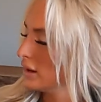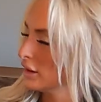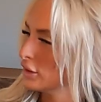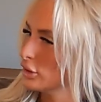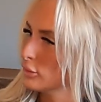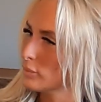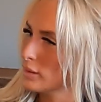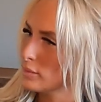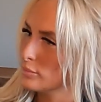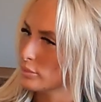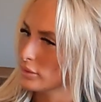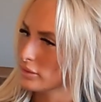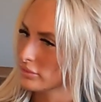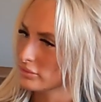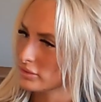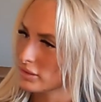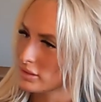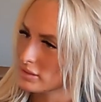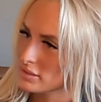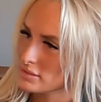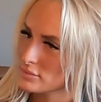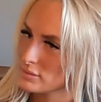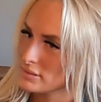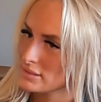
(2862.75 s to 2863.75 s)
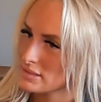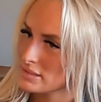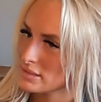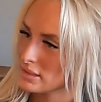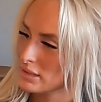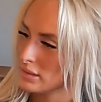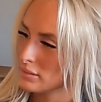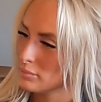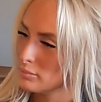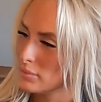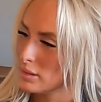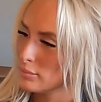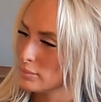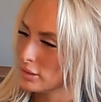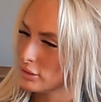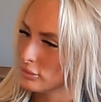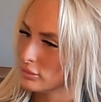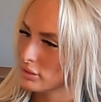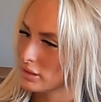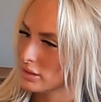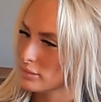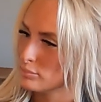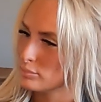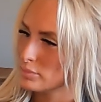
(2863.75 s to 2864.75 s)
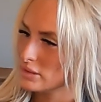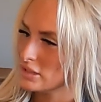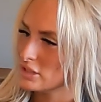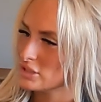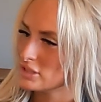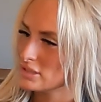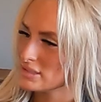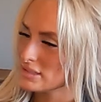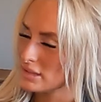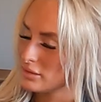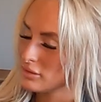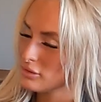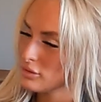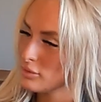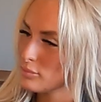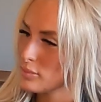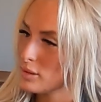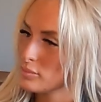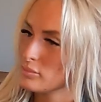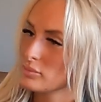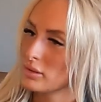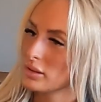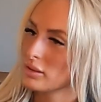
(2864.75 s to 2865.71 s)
I know my boyfriend always wants to, like, maybe go to the beach. He's like, oh, maybe we